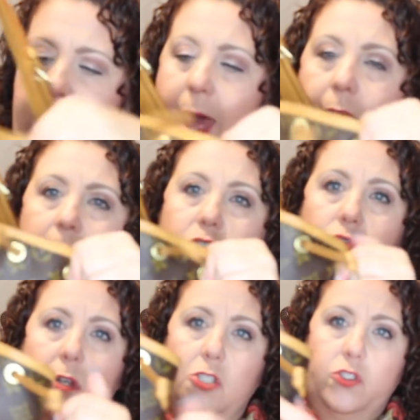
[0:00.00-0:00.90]
bag. The
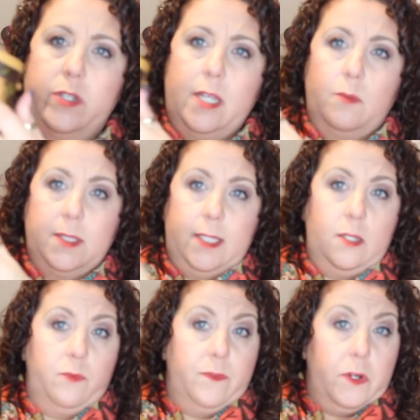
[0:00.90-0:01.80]
drawstring was
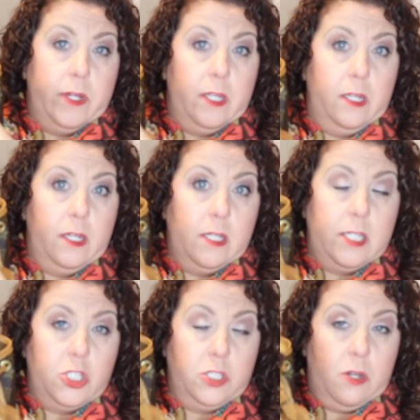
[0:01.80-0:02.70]
in very good
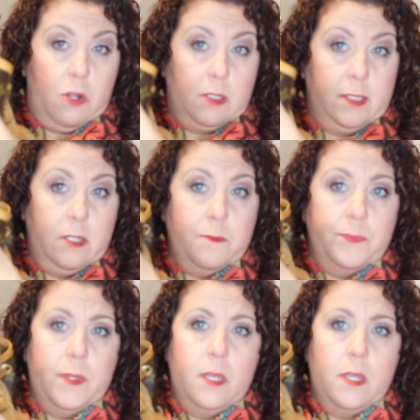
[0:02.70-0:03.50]
condition also.